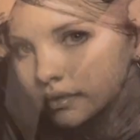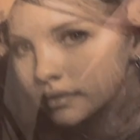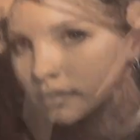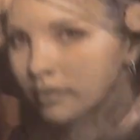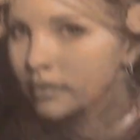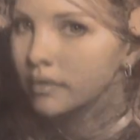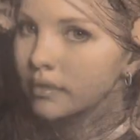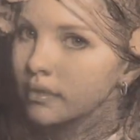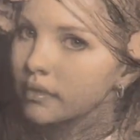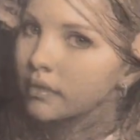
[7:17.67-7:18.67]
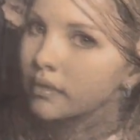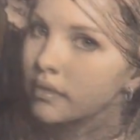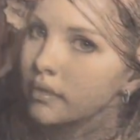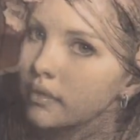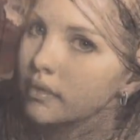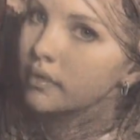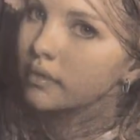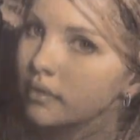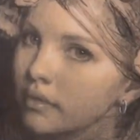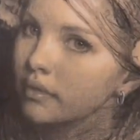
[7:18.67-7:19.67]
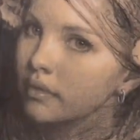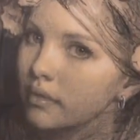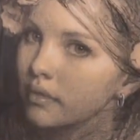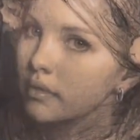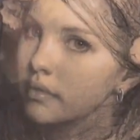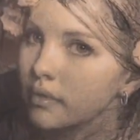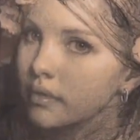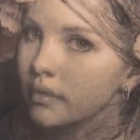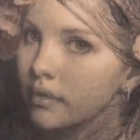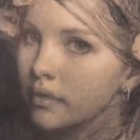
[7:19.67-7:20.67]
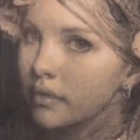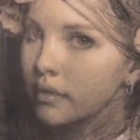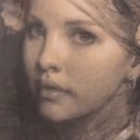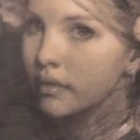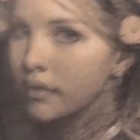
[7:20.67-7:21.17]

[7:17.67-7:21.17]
classes. I did it for Sue. Um, I would Well,